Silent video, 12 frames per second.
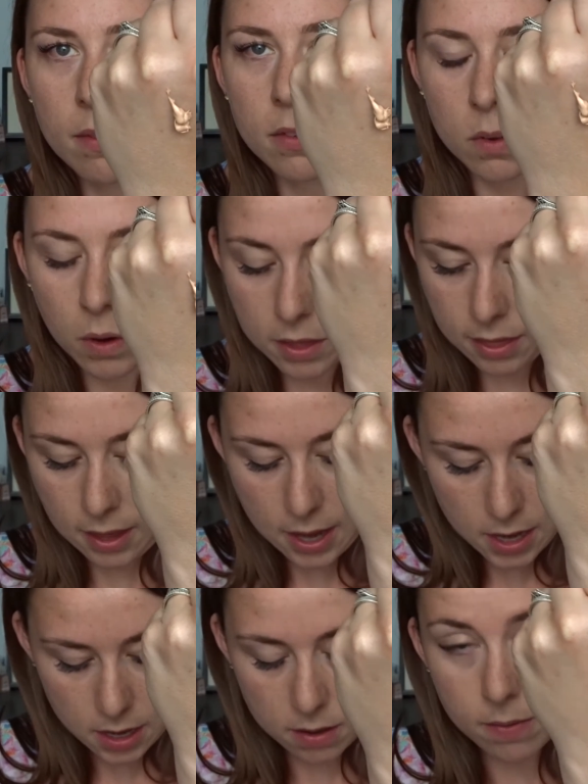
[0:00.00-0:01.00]
It's quite
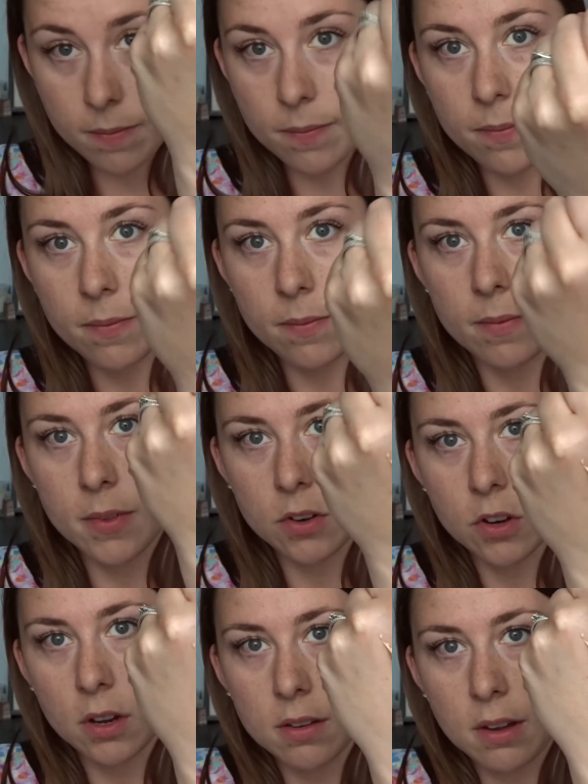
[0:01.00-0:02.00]
thick,
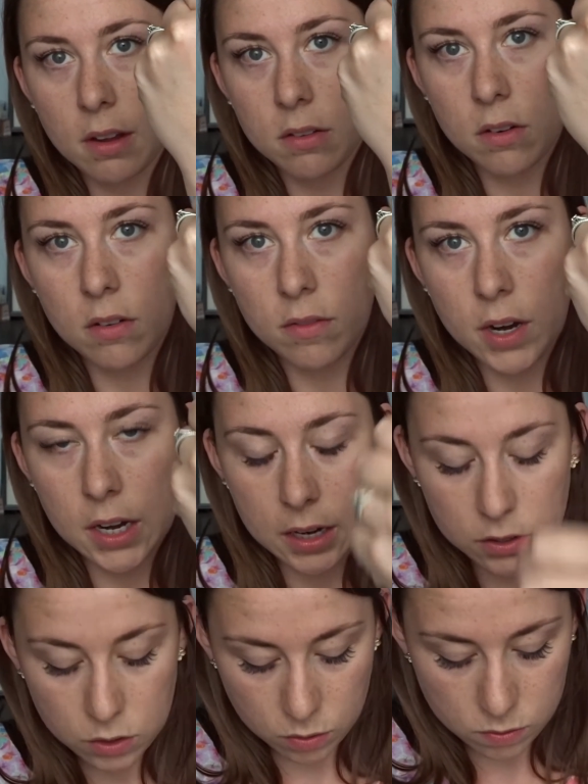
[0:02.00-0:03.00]
as you can see. It's not runny
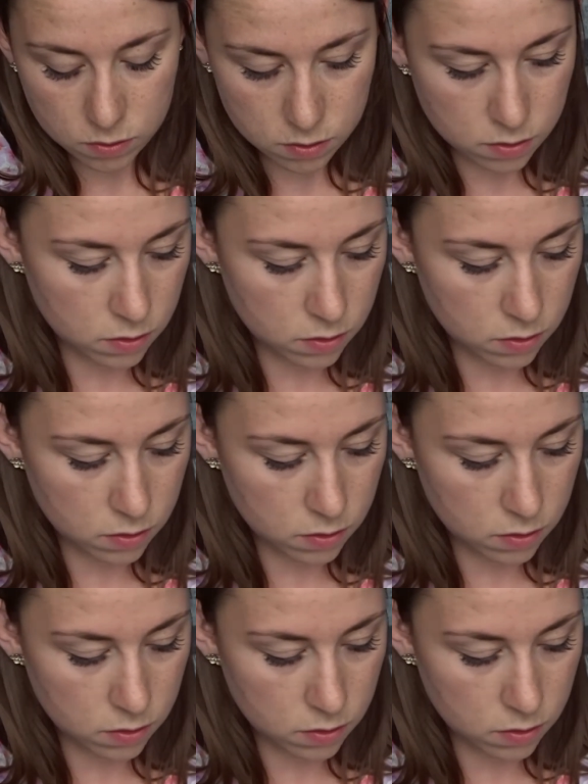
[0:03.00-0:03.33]
at all.